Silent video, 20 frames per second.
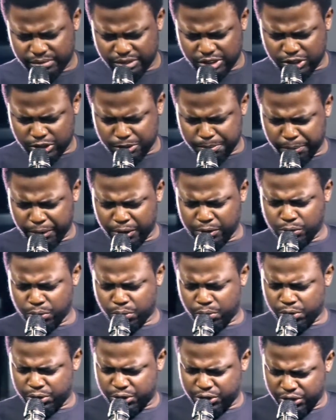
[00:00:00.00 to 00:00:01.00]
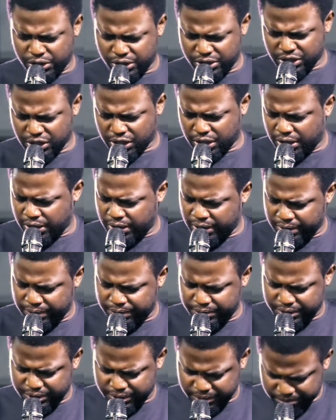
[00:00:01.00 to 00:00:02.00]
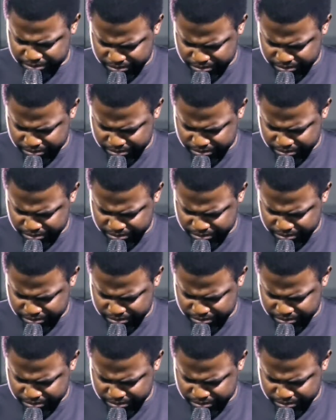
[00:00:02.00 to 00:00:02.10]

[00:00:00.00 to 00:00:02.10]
Speak to us, change our lives.